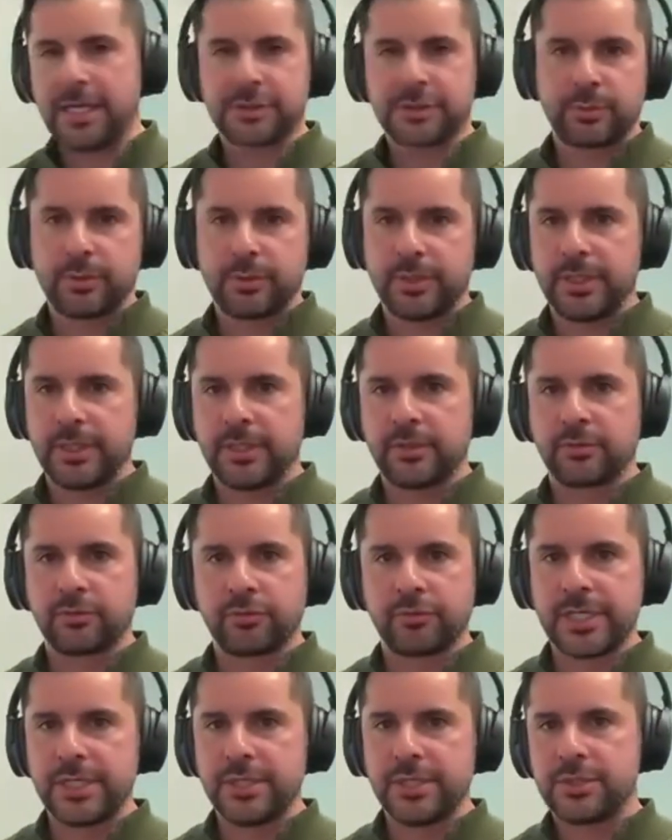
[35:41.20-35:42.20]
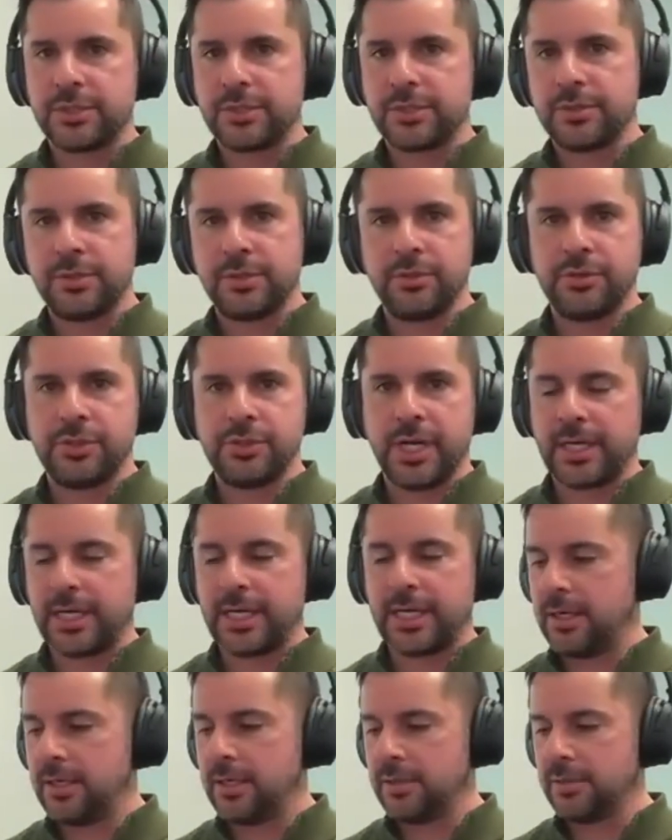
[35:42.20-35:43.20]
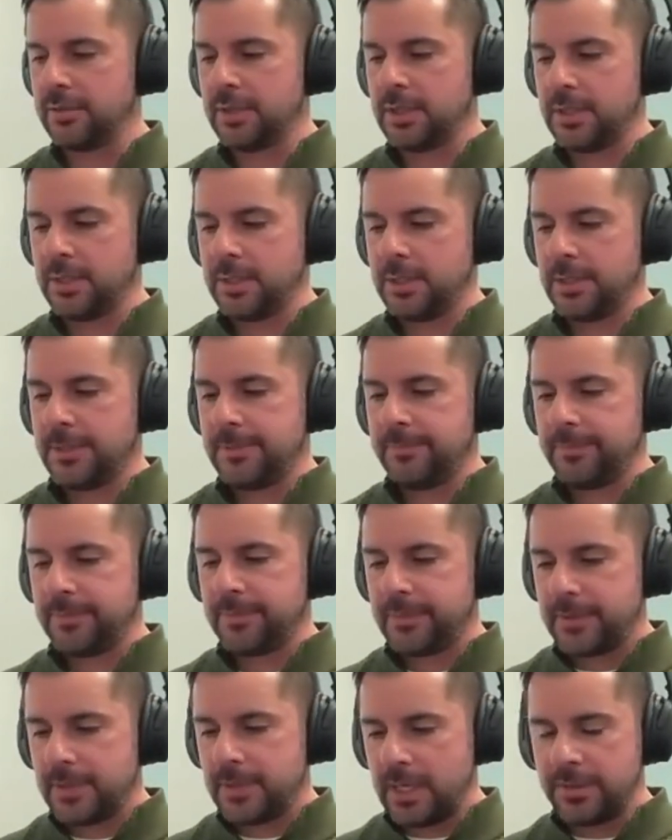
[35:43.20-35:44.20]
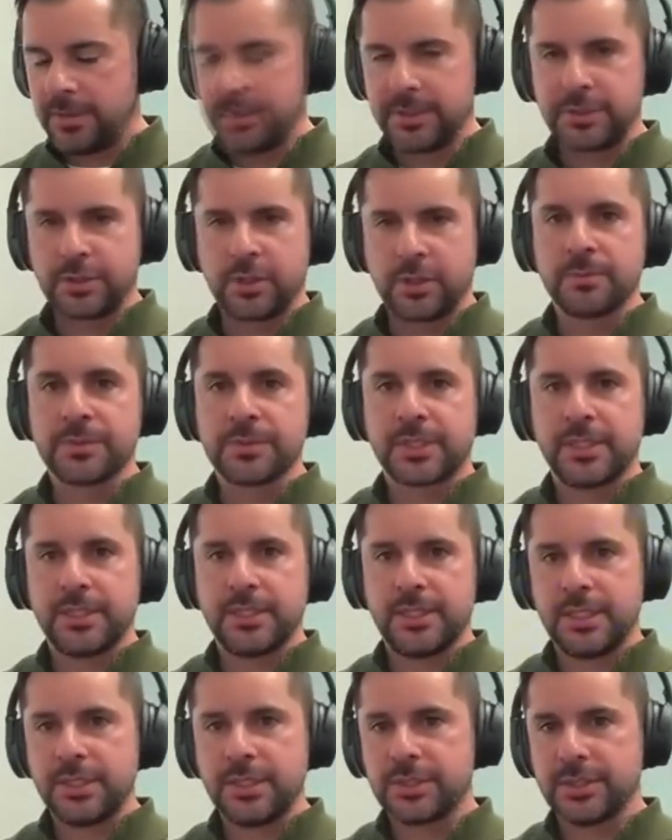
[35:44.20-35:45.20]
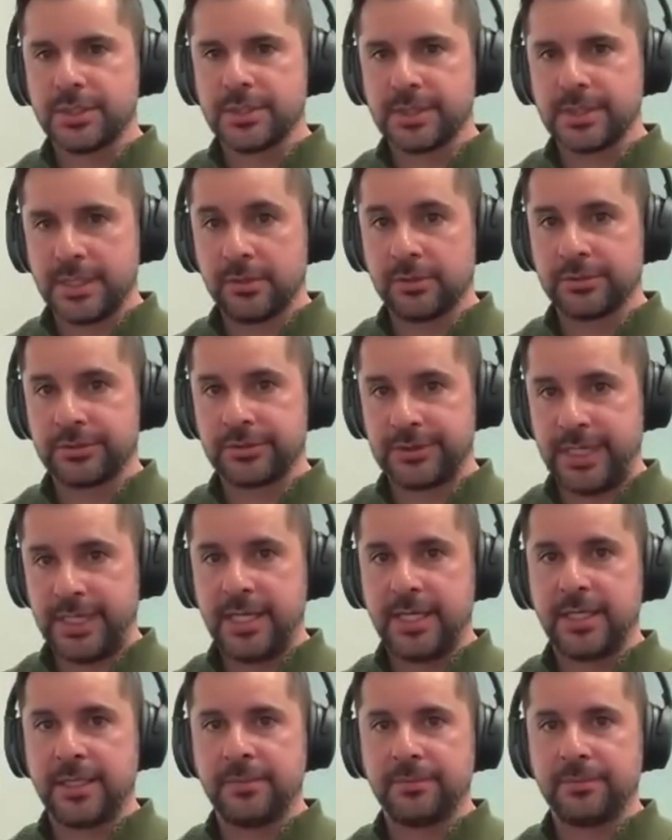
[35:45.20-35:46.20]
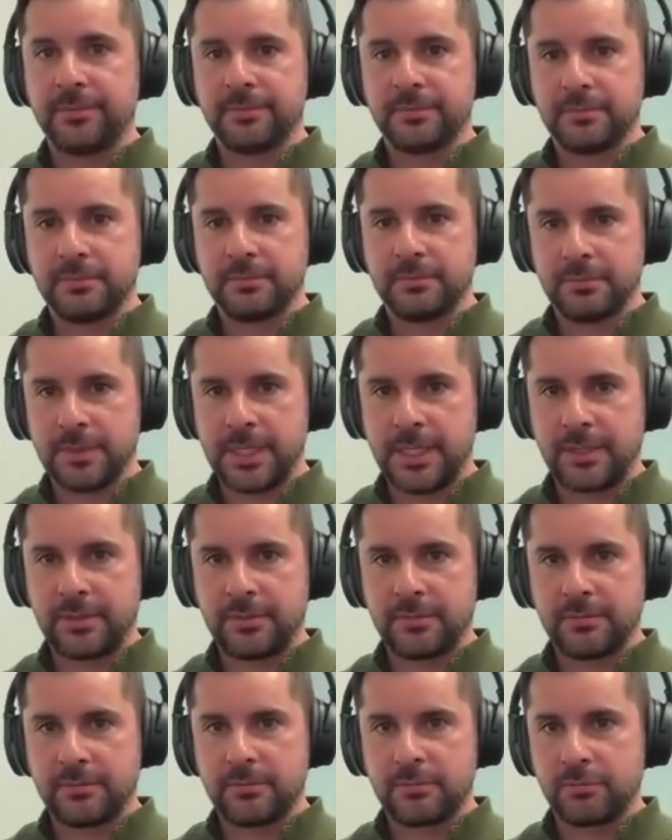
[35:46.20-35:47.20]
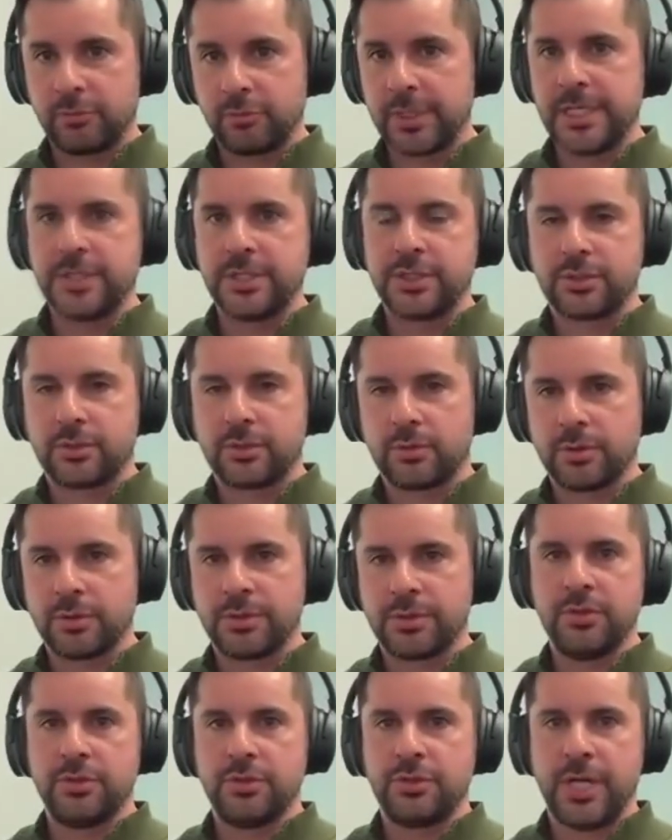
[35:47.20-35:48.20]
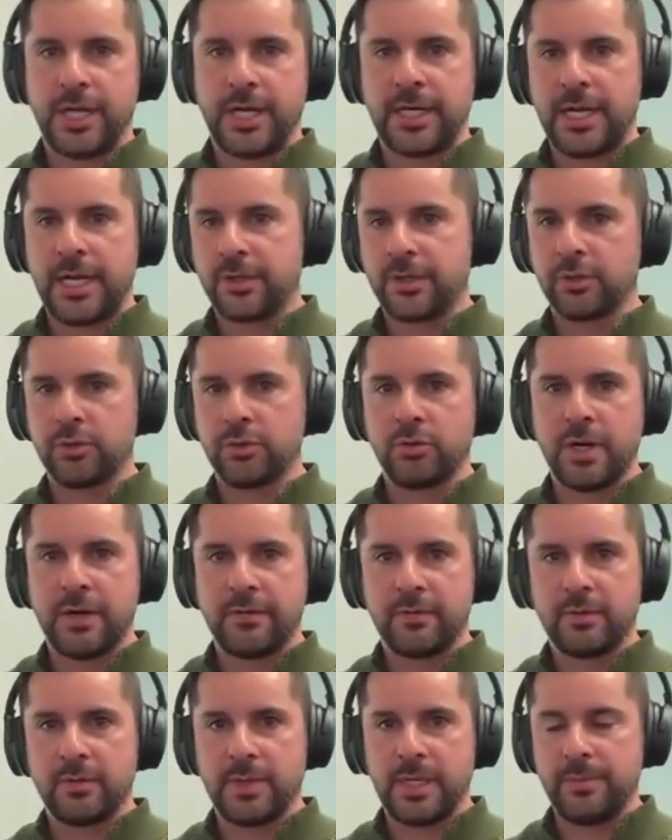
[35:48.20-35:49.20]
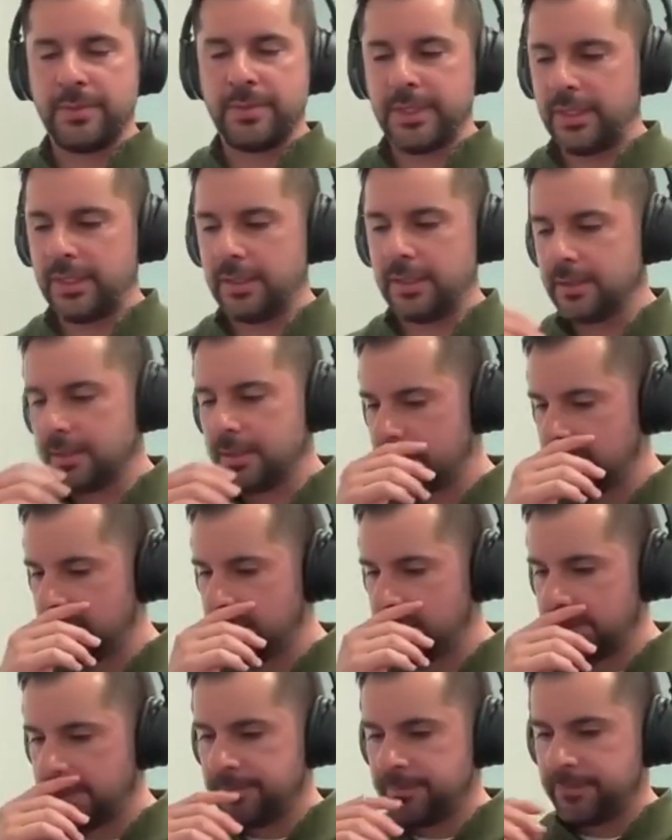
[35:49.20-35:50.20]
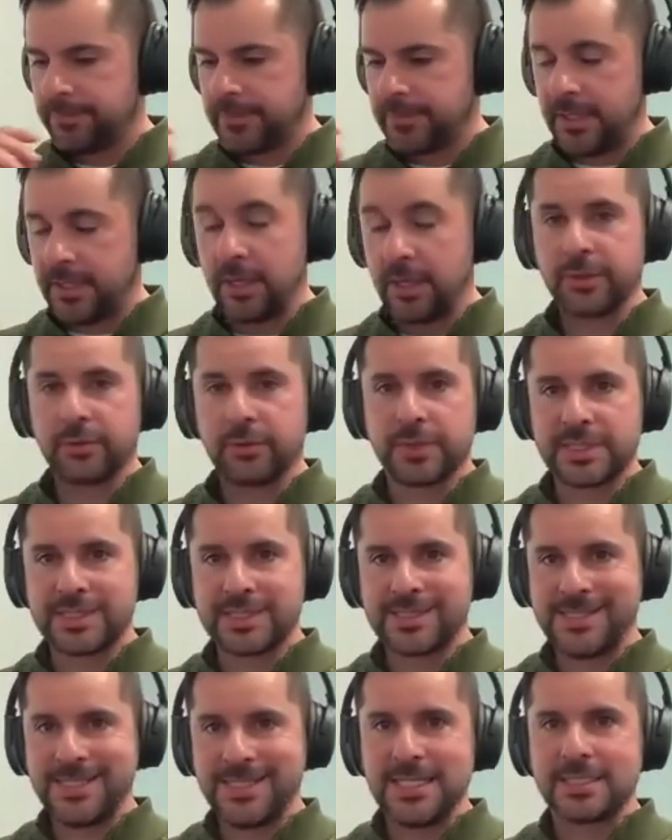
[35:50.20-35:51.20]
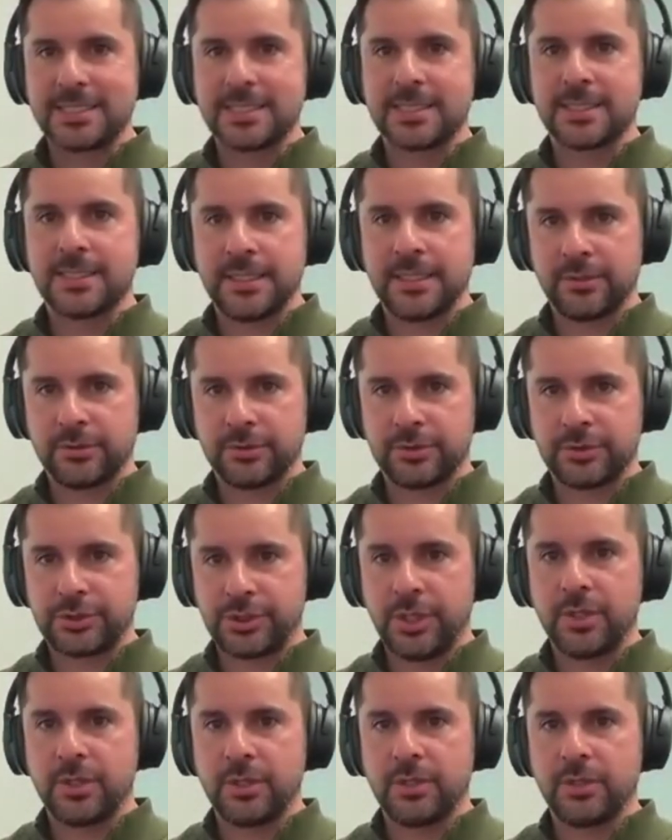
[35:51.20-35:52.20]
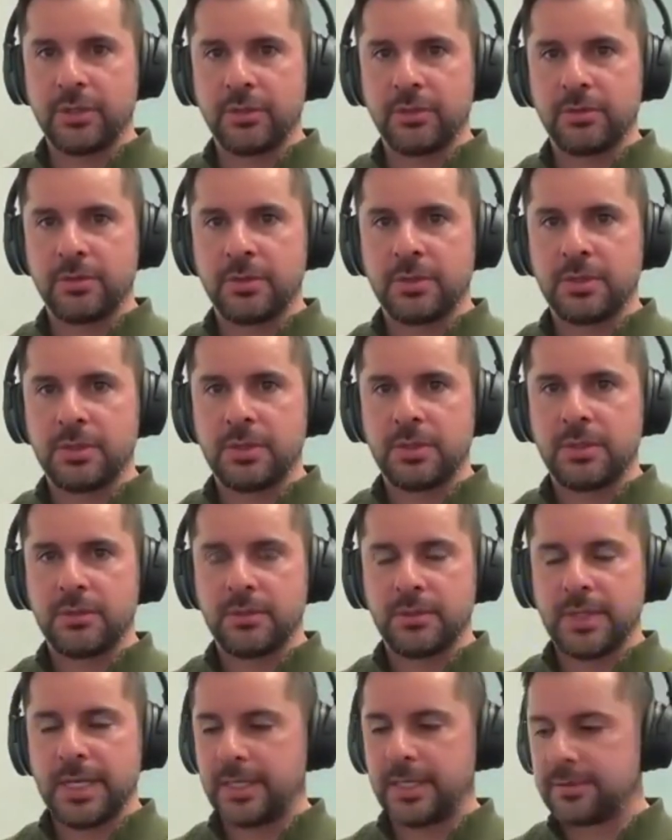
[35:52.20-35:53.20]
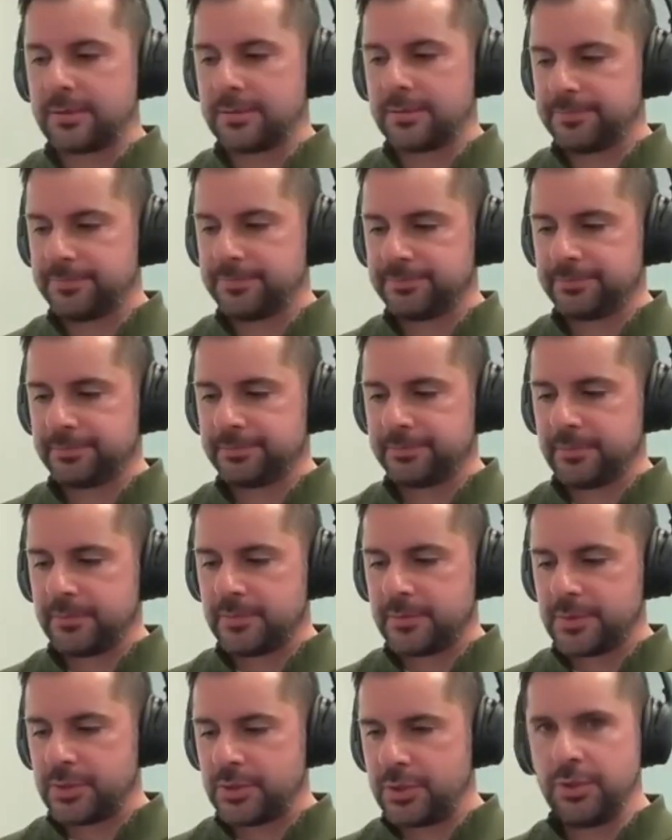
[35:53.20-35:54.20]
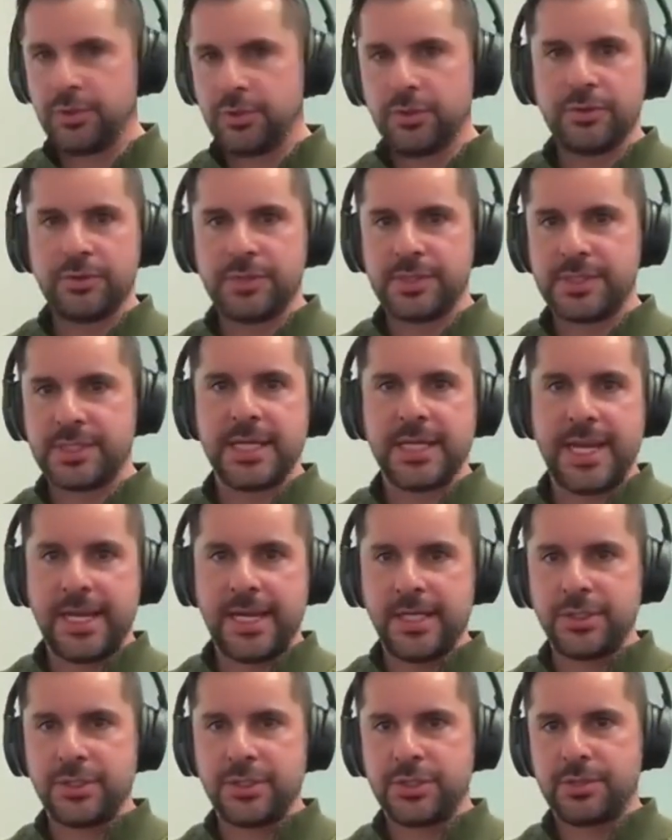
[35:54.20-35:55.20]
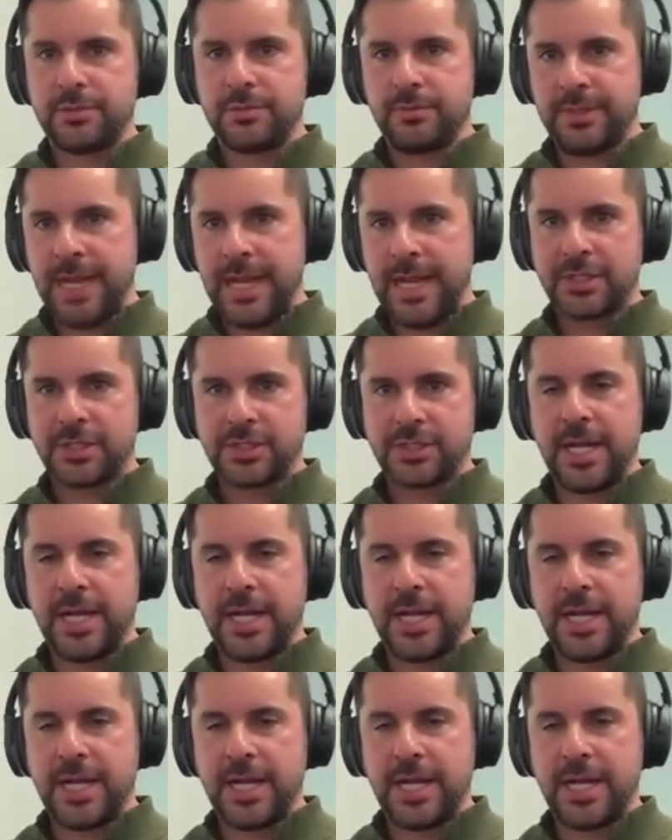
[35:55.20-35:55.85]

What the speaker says: FastSpring, Reach, to checkout, on the terms and conditions, it'll say like Reach or to checkout or whoever it may be. And on the receipt, it'll show like to ch